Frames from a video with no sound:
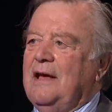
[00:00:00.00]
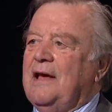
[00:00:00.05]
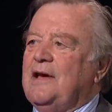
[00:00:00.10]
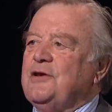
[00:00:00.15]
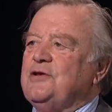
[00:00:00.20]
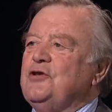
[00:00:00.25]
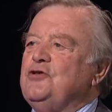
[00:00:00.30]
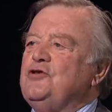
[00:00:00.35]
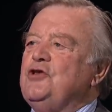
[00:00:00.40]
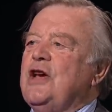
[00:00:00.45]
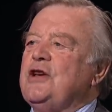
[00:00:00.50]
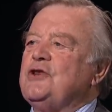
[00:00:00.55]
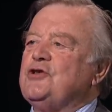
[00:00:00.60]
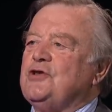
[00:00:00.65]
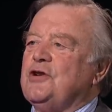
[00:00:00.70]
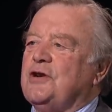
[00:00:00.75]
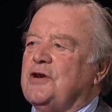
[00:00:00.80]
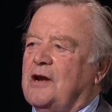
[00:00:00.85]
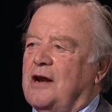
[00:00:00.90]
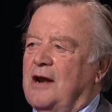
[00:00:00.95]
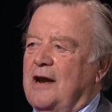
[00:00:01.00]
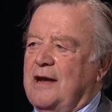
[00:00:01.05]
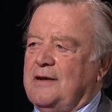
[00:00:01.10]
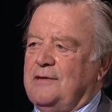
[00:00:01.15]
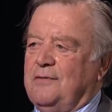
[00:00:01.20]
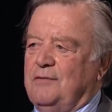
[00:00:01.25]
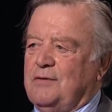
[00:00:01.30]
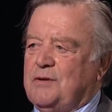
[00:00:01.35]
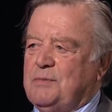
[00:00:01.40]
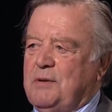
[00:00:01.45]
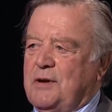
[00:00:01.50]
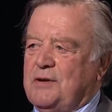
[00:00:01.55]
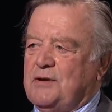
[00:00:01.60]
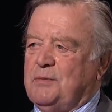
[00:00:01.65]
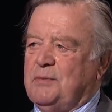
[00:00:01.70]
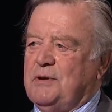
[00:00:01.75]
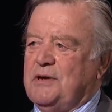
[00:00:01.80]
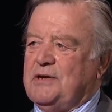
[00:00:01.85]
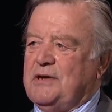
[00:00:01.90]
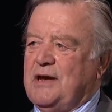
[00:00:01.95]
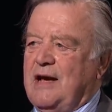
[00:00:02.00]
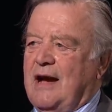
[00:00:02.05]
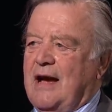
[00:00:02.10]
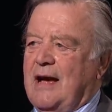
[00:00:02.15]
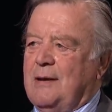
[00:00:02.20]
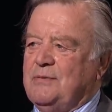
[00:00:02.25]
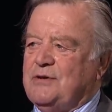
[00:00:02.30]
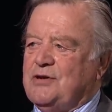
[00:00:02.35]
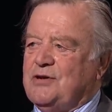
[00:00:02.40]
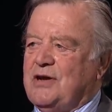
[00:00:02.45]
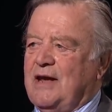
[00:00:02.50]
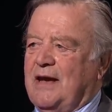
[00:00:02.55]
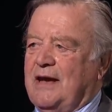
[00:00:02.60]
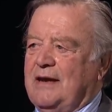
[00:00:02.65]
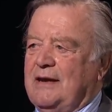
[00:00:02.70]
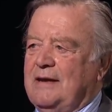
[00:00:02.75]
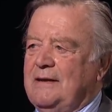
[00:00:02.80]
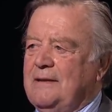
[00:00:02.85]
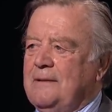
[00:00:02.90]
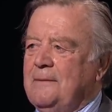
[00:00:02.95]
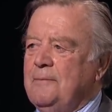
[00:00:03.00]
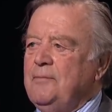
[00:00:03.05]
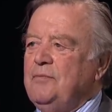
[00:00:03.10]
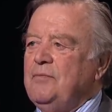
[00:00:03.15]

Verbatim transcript: As a gesture to collective responsibility, I abstained,